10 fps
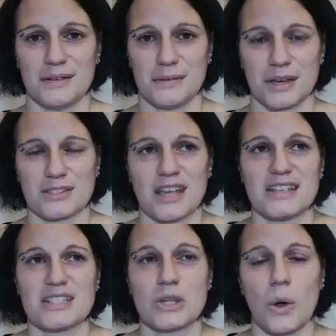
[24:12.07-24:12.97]
because that
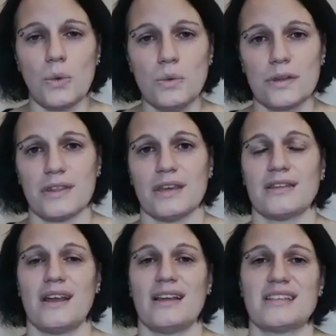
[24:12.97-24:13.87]
is the only thing
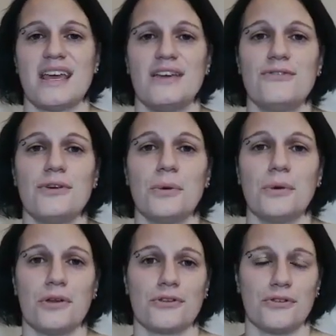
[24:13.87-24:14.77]
that has ever
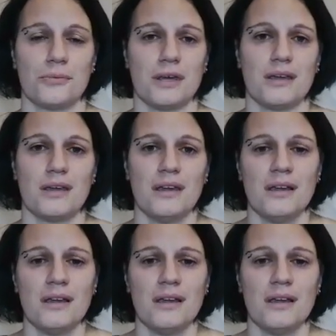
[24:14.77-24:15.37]
worked for me.